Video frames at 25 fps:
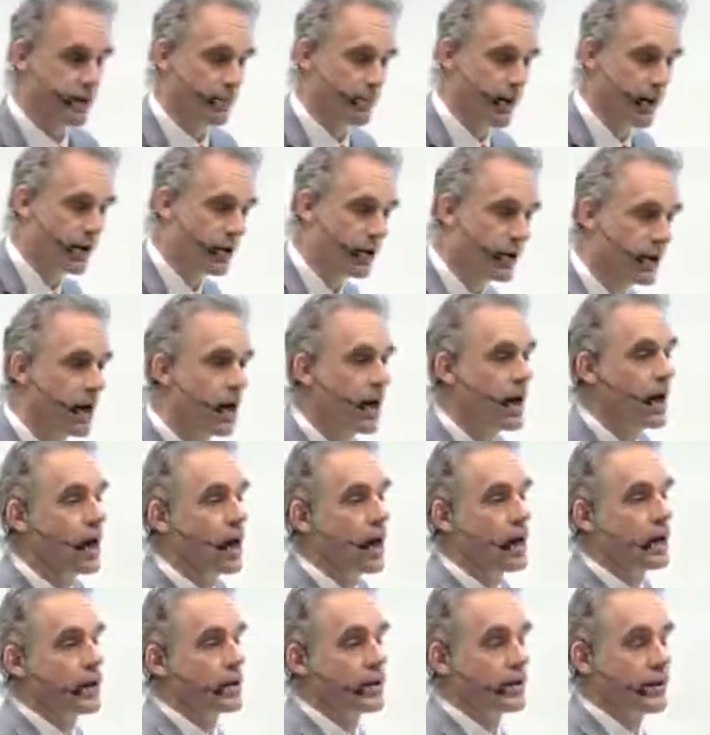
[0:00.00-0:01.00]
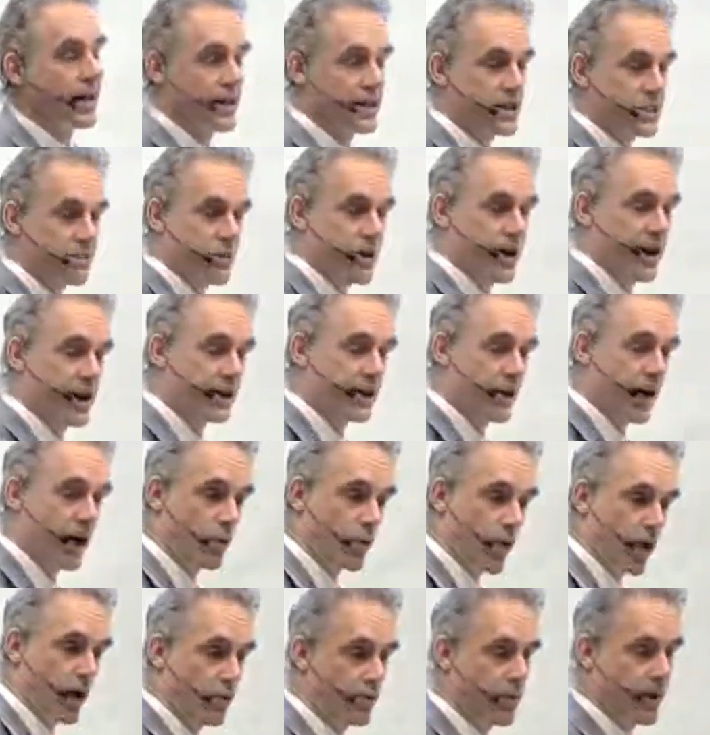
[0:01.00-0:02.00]
about it. Let's predict how
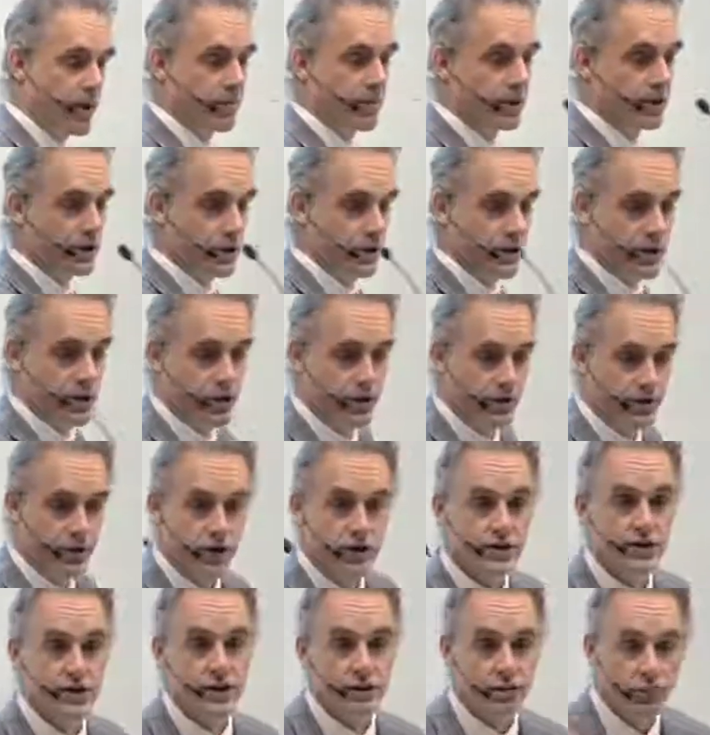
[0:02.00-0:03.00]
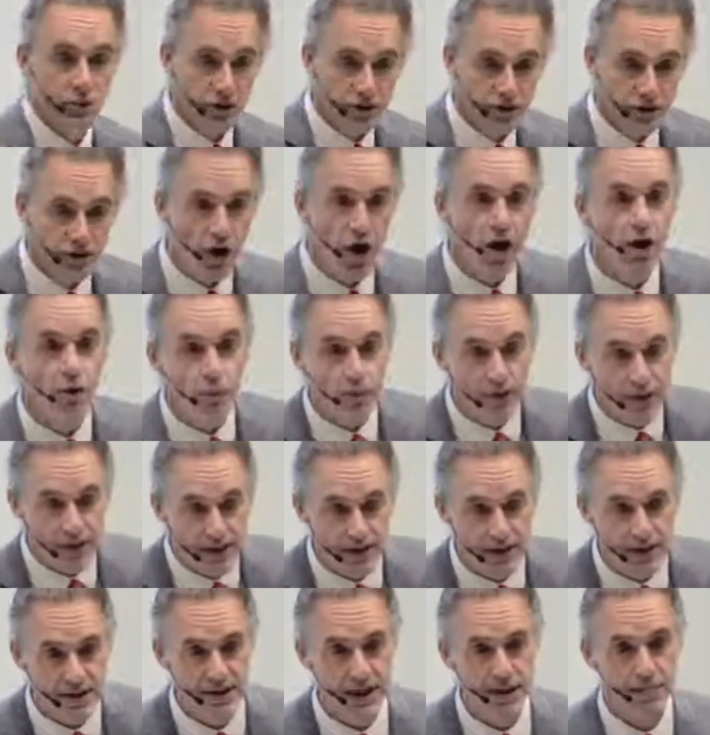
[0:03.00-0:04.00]
well people do in university. We'll start with the
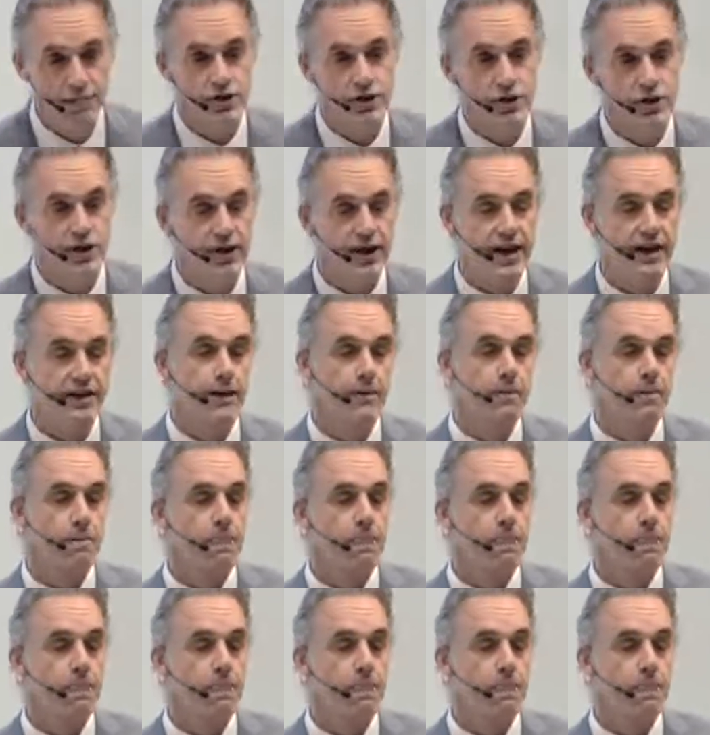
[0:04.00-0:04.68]
assumption that